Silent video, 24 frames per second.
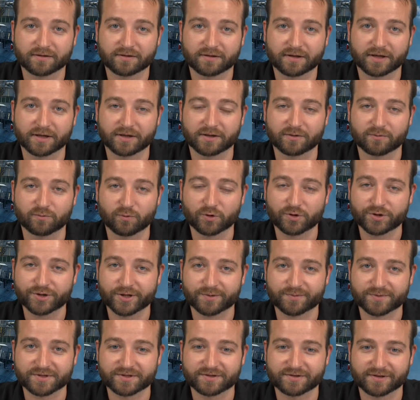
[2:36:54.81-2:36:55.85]
and
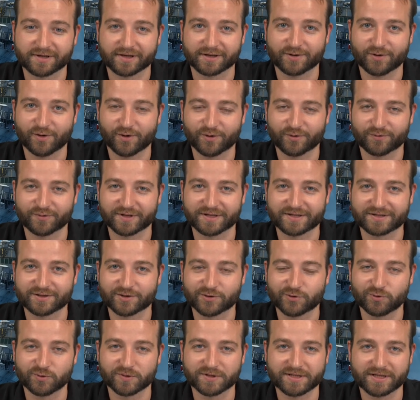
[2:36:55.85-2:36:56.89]
warships and all of this
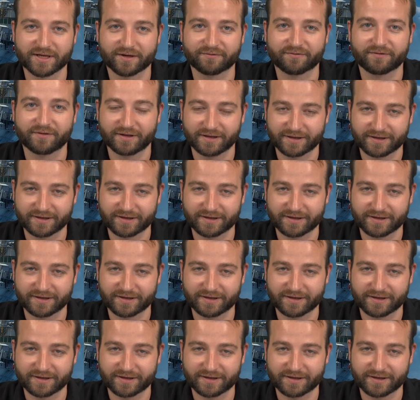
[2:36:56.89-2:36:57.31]
cool stuff,